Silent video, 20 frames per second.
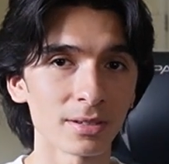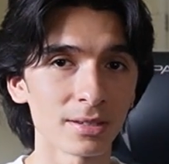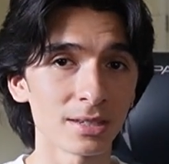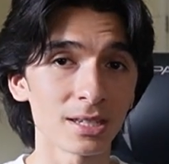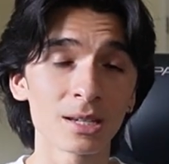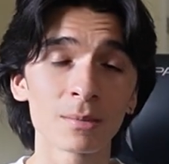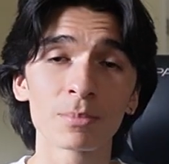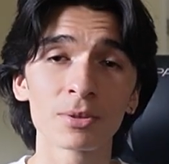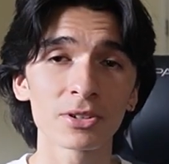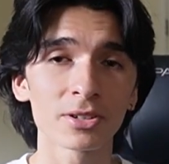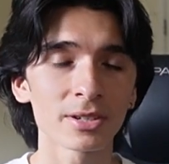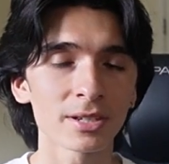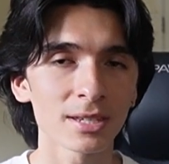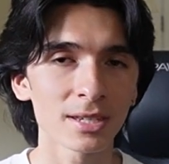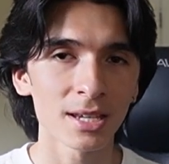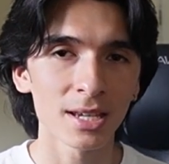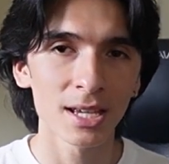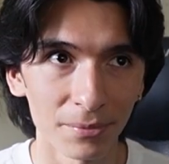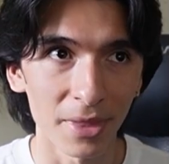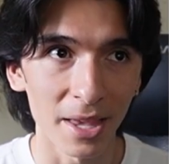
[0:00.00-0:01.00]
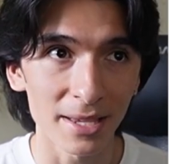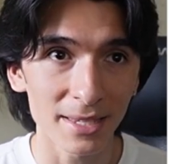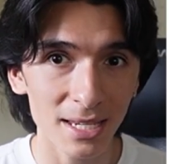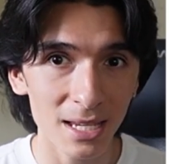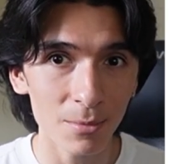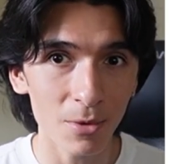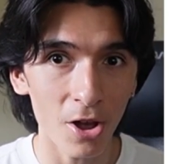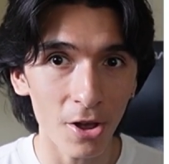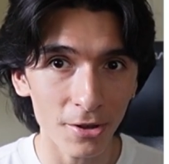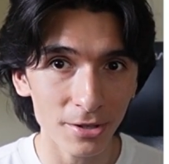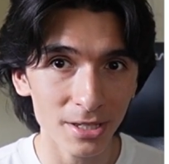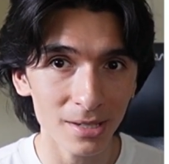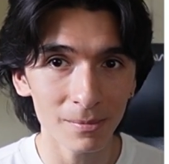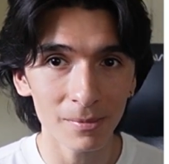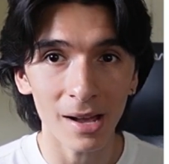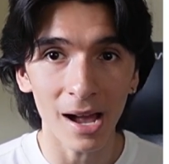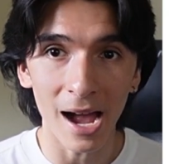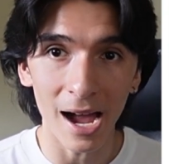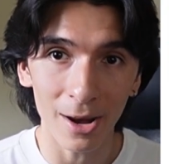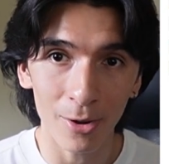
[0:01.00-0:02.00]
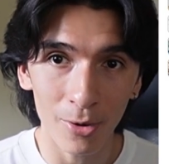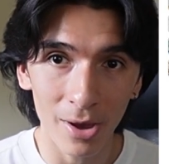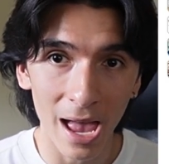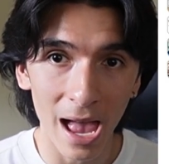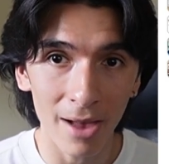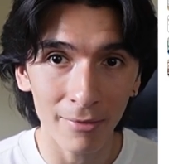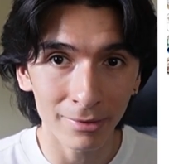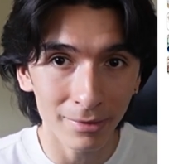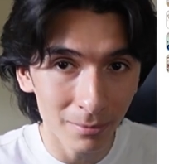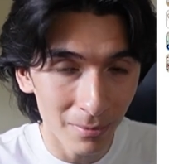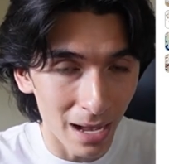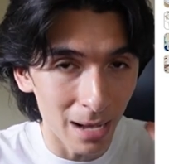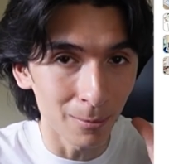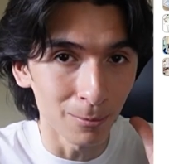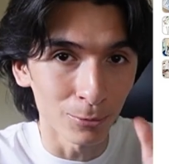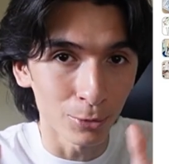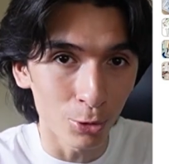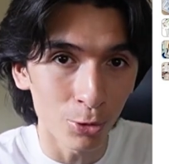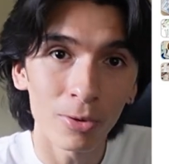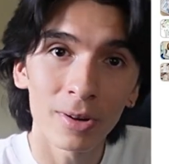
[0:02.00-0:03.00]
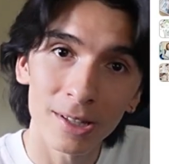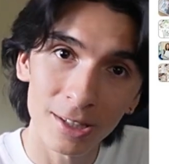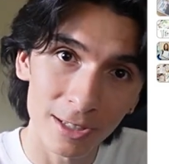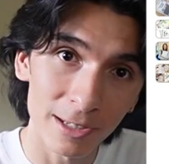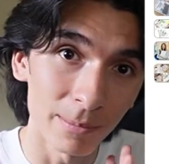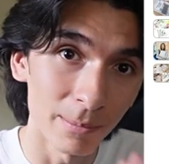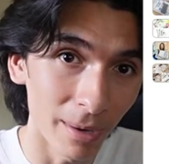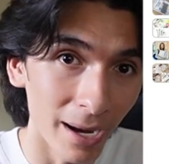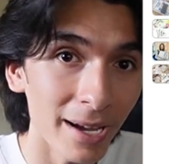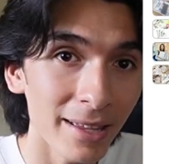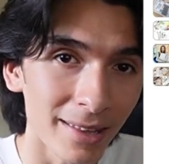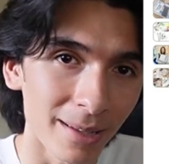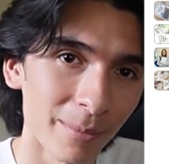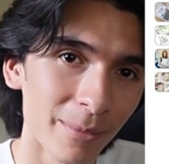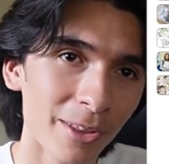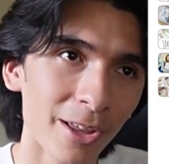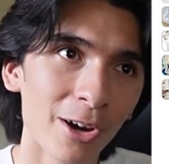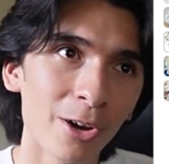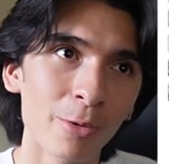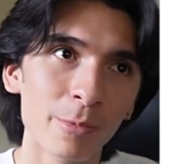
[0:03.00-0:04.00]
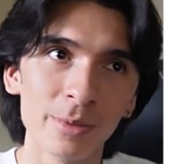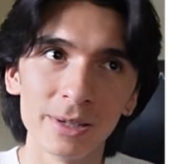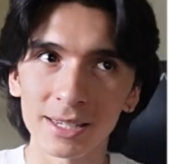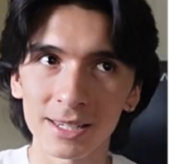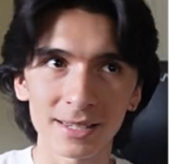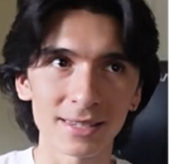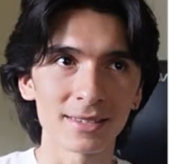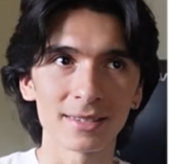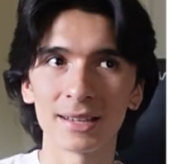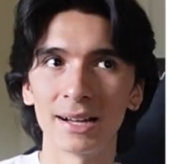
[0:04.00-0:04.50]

zippers. They seem awesome. I don't have them. I'm going to buy them though because